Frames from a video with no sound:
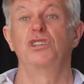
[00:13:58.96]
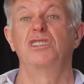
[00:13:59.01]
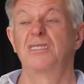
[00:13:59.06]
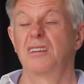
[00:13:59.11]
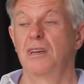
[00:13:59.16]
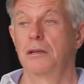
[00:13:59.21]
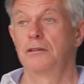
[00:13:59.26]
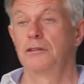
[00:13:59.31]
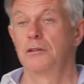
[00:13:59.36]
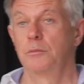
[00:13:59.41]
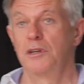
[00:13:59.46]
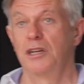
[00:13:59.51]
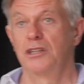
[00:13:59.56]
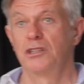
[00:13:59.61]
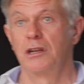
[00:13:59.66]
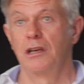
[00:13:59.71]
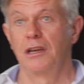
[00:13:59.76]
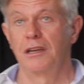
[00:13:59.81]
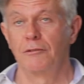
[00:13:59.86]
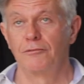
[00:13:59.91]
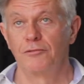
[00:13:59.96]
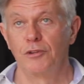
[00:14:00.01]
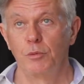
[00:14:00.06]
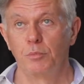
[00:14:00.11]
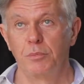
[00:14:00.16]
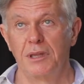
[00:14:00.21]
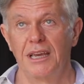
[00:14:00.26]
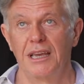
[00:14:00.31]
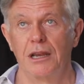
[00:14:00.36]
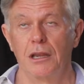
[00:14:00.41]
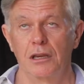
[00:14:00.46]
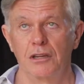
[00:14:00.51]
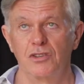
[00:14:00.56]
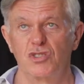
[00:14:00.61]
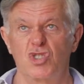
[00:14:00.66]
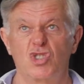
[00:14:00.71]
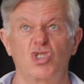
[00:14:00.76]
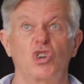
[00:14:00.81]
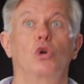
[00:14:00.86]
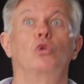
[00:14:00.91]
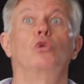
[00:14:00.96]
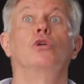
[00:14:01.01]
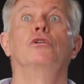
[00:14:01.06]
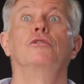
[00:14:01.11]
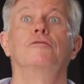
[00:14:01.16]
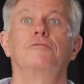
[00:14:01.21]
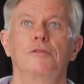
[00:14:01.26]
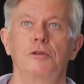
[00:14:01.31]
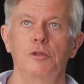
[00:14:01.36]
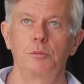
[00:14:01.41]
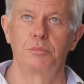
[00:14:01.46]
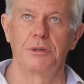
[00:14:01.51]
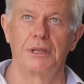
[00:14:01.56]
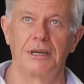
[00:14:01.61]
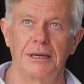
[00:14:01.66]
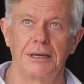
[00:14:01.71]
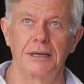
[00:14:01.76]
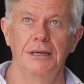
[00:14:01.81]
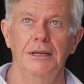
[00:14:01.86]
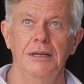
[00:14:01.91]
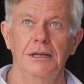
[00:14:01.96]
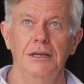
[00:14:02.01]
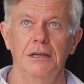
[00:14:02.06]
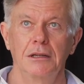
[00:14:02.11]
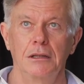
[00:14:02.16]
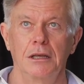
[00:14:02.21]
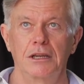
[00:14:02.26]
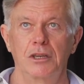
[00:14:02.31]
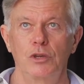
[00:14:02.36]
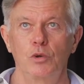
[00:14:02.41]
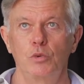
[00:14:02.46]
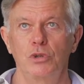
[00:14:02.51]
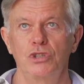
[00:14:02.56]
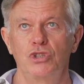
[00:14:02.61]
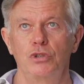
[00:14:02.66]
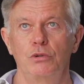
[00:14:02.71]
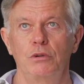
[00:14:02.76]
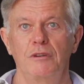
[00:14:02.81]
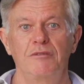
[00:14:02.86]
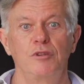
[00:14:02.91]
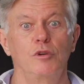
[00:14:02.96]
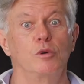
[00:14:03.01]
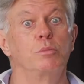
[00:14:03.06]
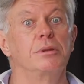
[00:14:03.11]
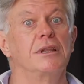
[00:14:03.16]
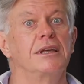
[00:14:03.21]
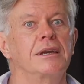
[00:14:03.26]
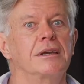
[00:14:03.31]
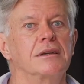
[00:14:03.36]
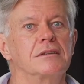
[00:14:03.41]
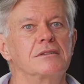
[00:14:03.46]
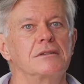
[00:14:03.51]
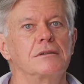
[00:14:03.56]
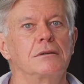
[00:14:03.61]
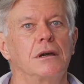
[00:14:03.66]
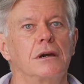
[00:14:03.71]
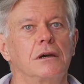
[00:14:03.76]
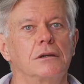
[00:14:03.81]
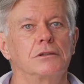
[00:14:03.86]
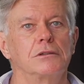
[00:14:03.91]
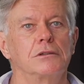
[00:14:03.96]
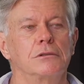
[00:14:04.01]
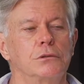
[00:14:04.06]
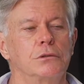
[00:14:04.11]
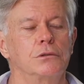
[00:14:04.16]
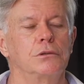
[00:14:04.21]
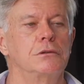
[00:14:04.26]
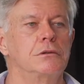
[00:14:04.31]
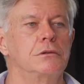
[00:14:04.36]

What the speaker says: sound too much like a flute player, like a solo flute player, like you would do if you're playing a sonata or